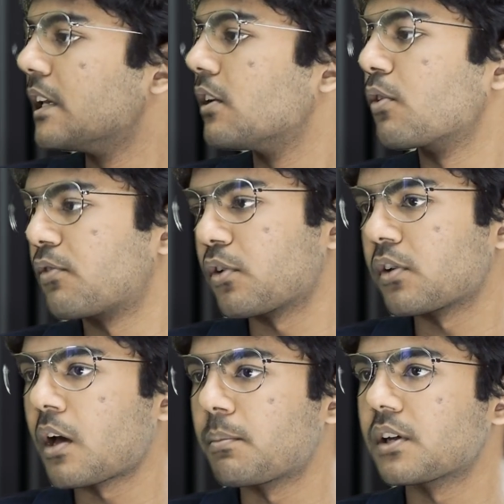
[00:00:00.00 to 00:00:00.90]
really look
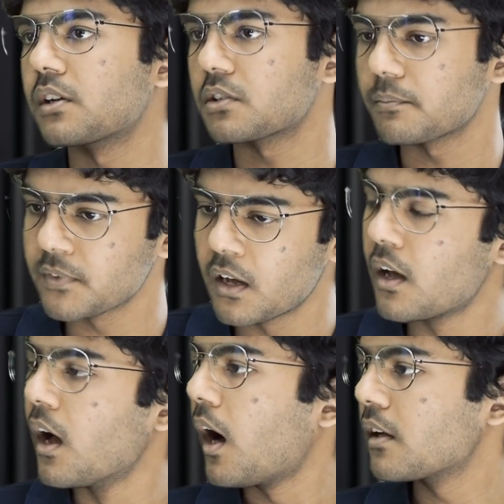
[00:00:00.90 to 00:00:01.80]
for in your application.
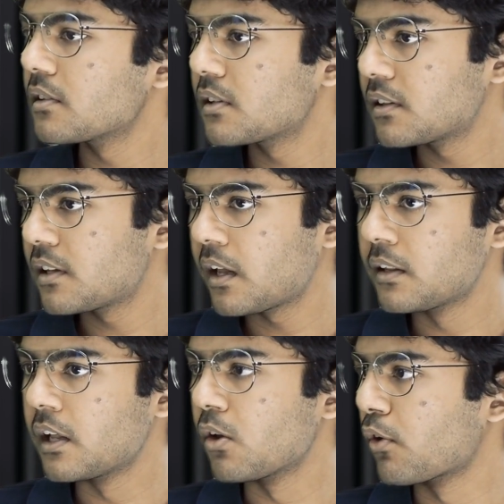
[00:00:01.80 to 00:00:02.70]
Other than
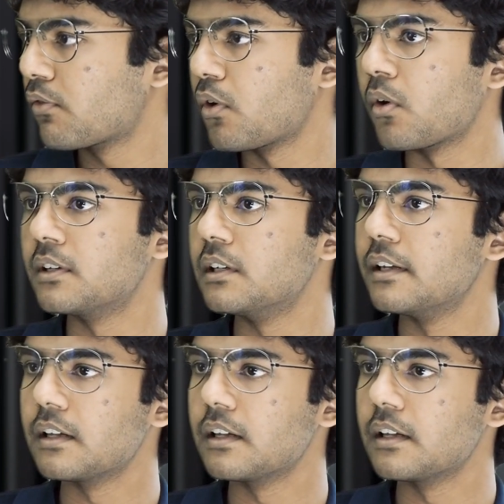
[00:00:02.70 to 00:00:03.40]
that, they look for